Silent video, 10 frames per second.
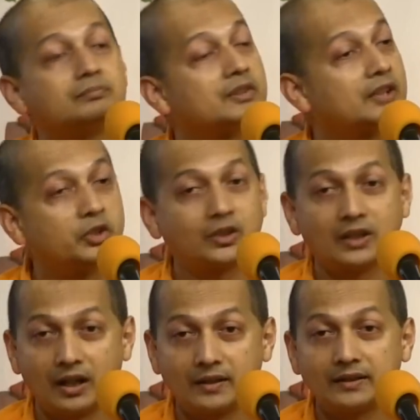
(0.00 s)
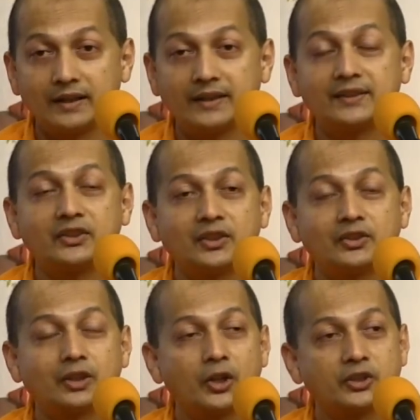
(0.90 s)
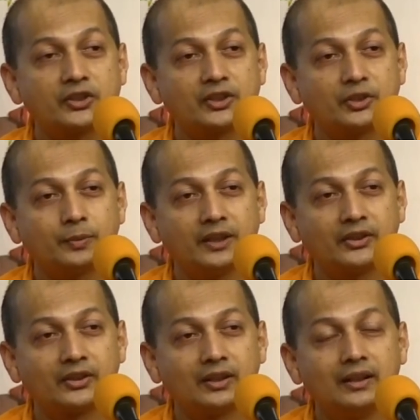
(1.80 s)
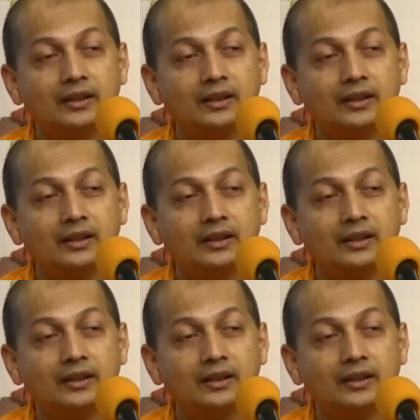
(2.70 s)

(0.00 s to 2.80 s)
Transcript: Satchidananda, existence, consciousness, place.